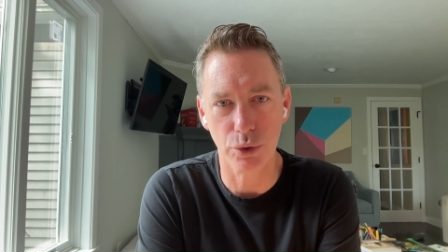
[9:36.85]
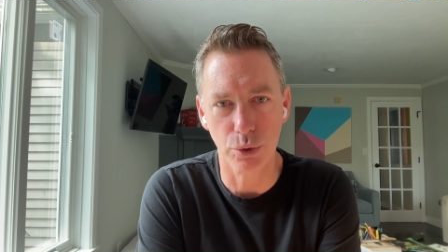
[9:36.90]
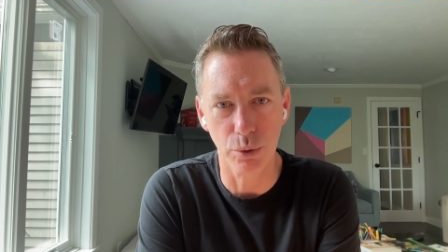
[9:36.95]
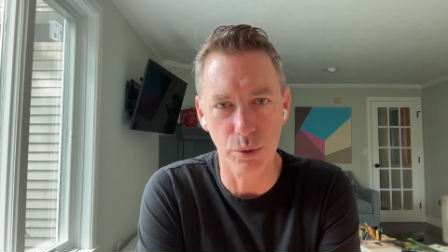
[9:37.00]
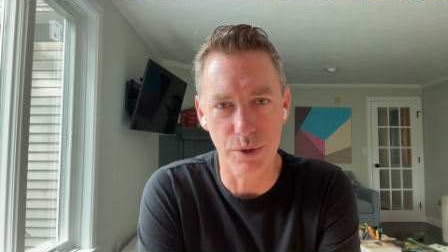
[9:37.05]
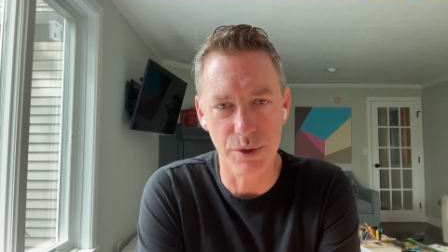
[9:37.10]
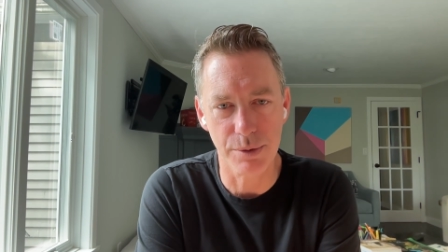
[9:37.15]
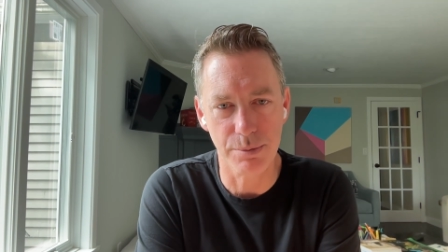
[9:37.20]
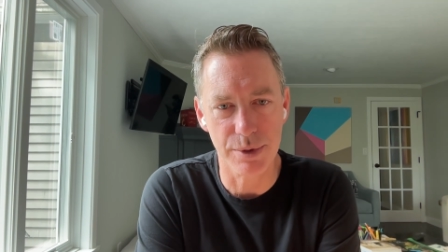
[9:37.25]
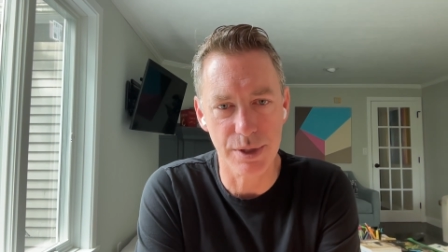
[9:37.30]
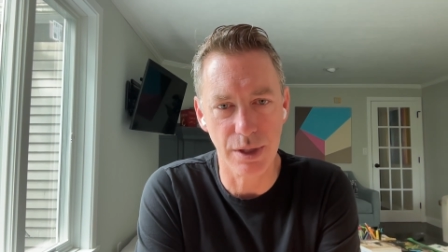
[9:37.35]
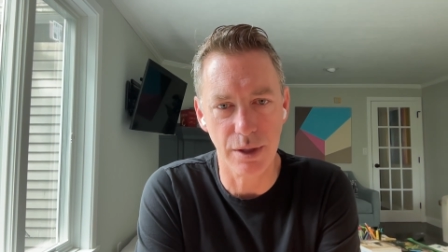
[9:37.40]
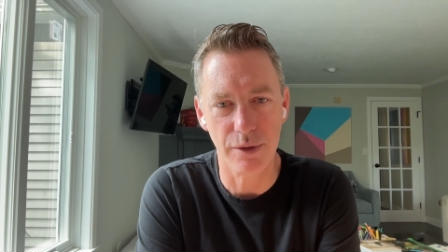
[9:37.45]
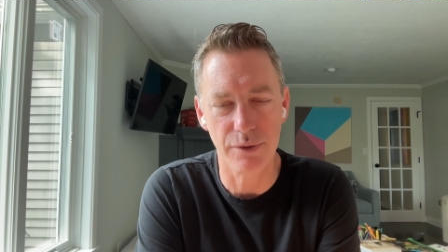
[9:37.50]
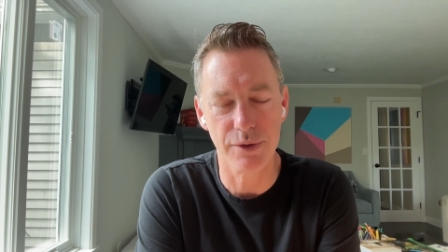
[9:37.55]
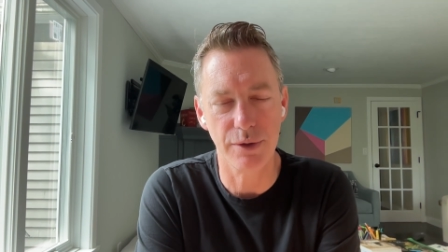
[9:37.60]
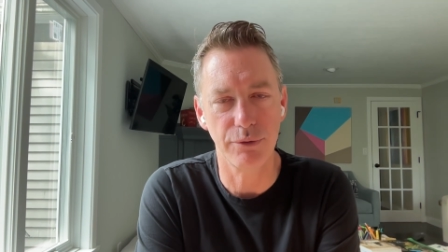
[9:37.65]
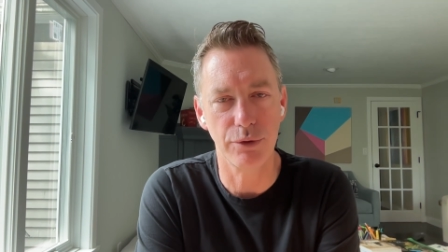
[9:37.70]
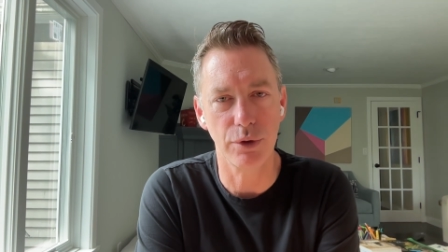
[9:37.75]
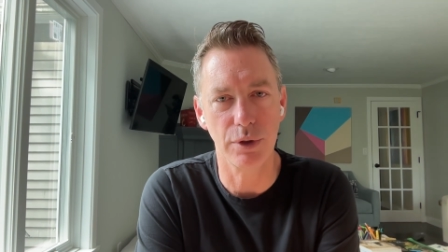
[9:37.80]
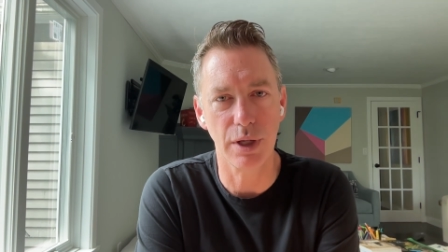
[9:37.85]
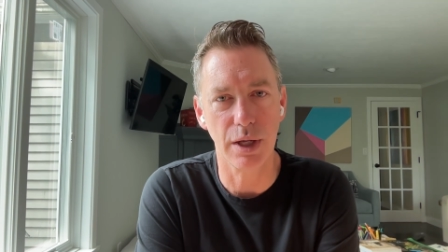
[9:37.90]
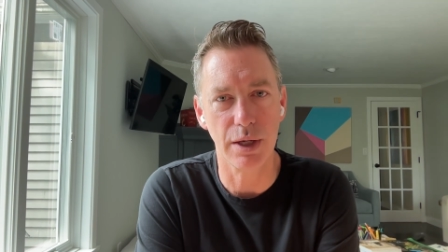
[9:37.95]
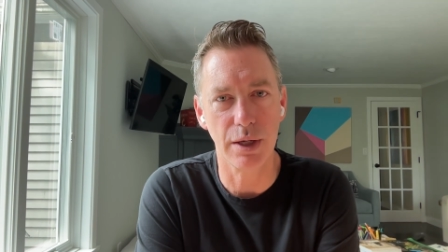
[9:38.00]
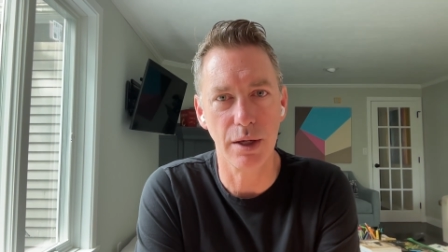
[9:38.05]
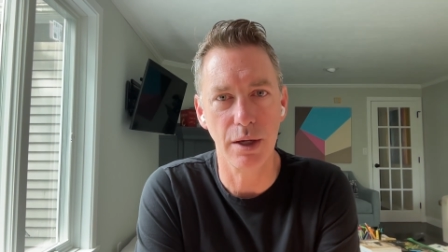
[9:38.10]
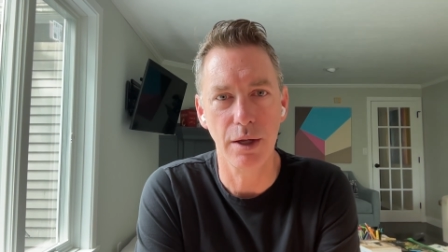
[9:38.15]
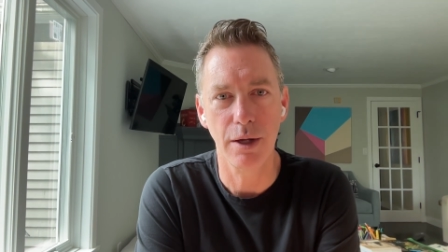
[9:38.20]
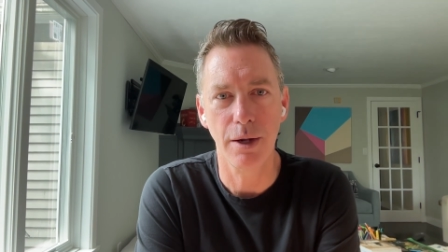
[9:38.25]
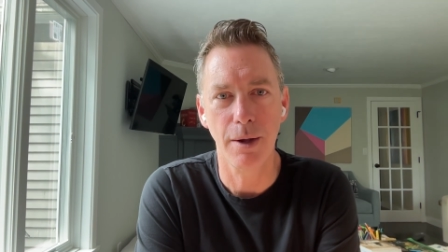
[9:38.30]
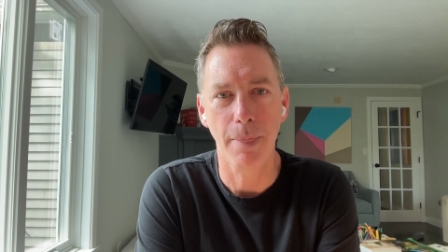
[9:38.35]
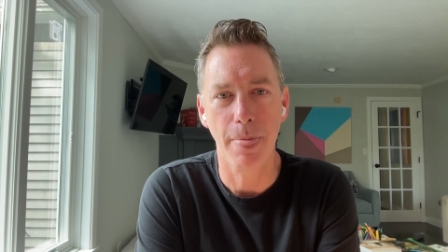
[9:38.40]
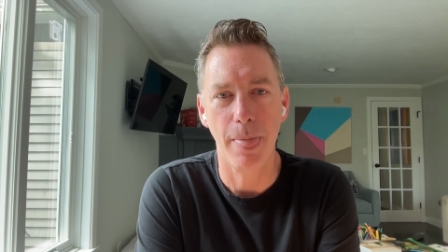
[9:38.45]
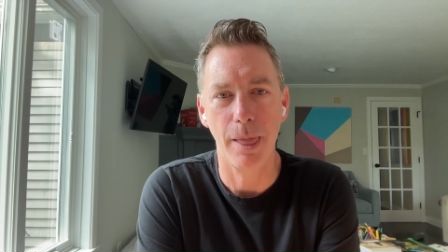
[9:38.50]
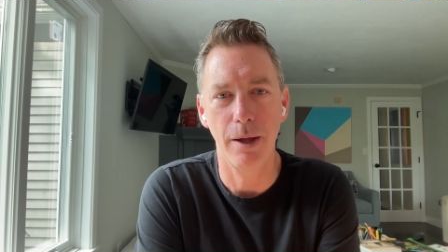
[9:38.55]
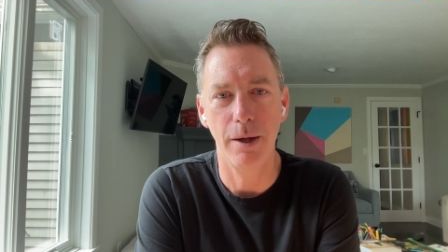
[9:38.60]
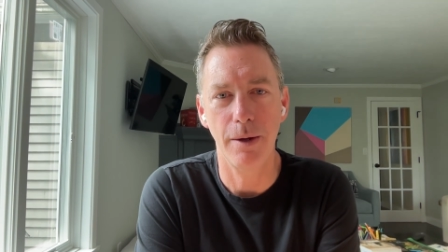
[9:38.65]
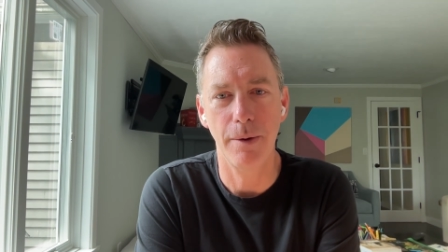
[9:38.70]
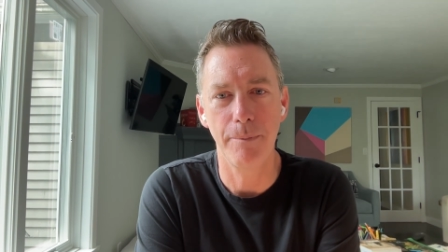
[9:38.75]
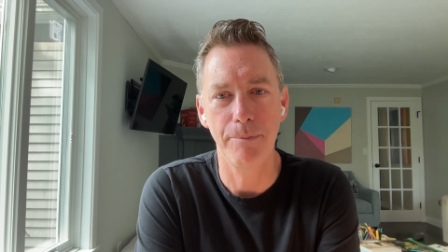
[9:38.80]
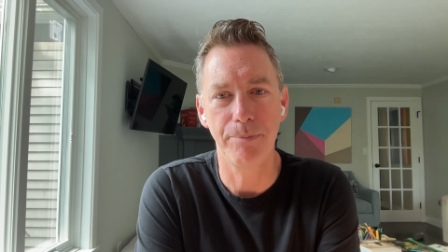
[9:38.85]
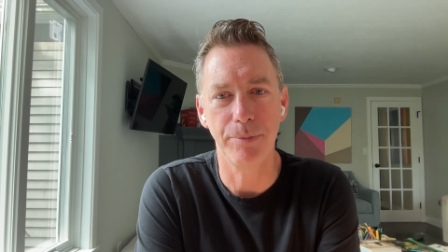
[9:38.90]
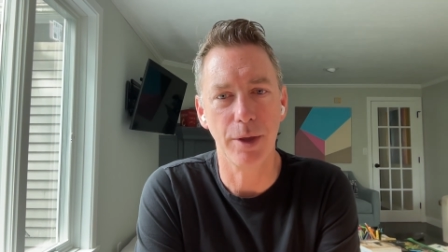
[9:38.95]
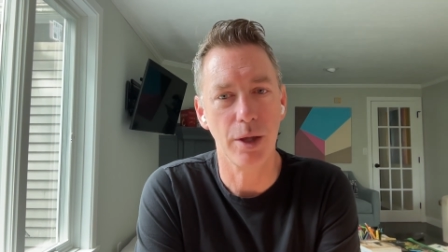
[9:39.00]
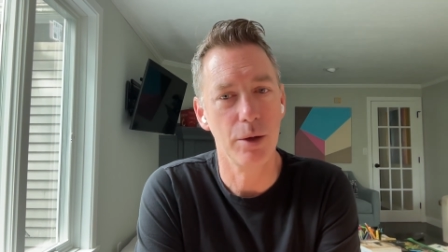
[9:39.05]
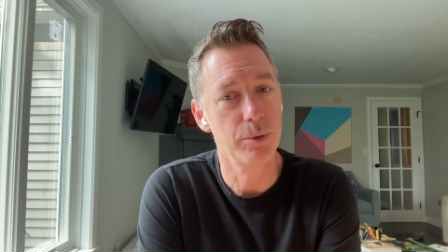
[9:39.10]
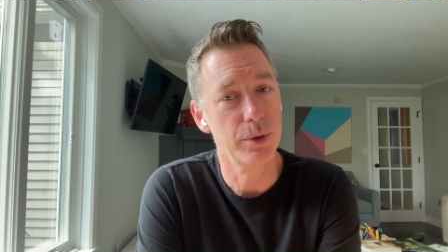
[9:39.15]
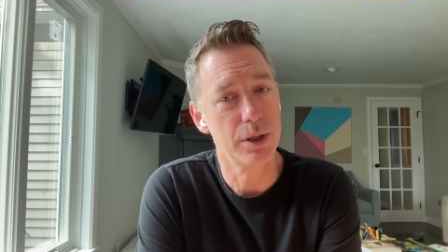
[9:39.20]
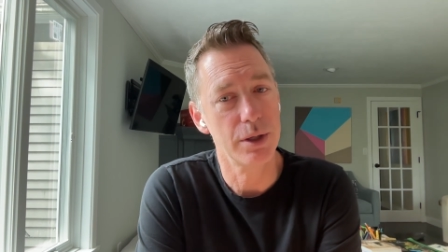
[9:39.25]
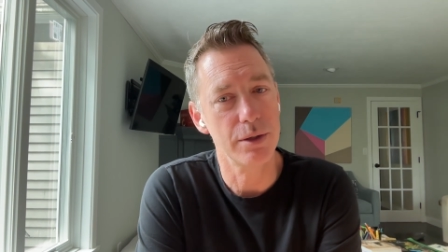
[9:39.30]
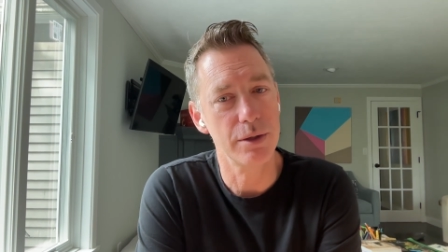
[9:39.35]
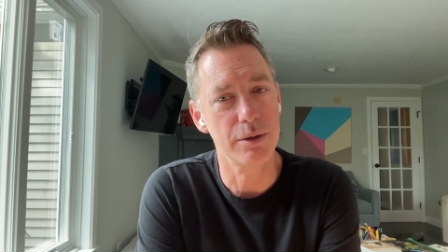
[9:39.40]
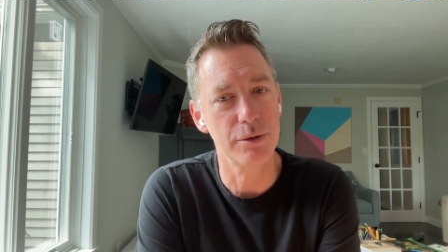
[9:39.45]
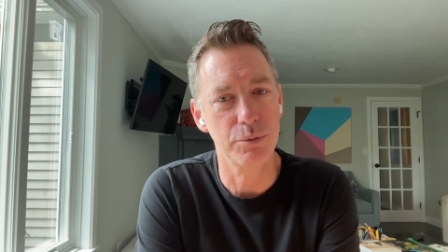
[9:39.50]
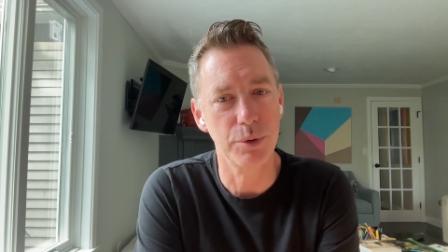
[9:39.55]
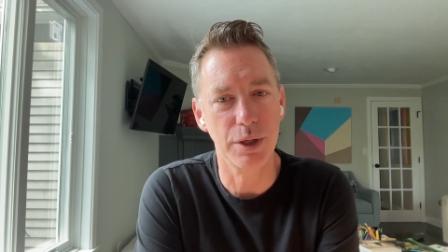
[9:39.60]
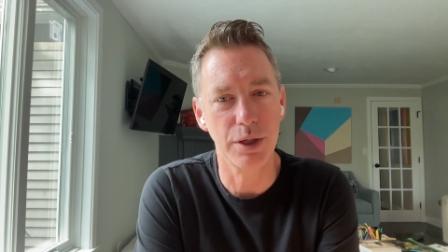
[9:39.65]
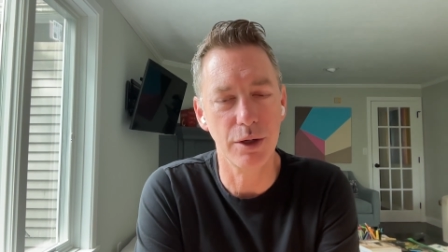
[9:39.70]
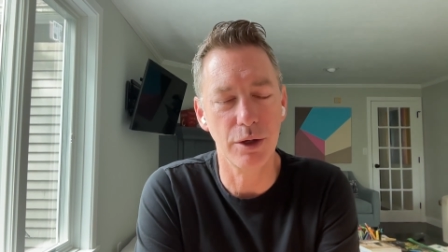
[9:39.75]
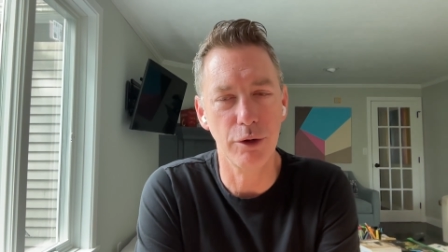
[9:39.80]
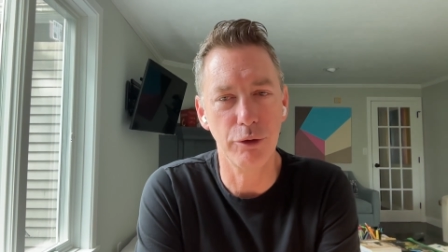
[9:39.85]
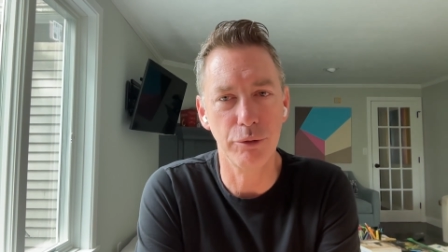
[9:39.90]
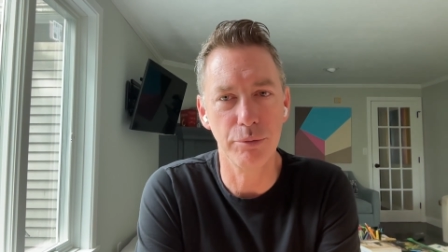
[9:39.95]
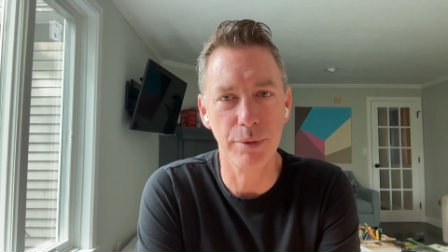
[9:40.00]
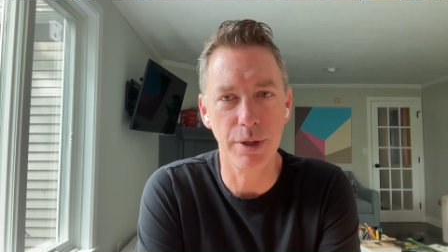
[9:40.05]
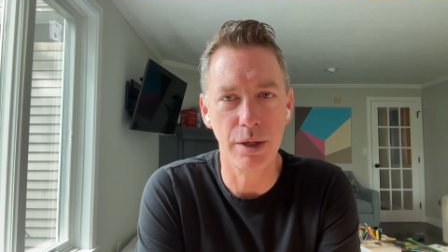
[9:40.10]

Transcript: tools themselves if you'd like, um, and we can we can go from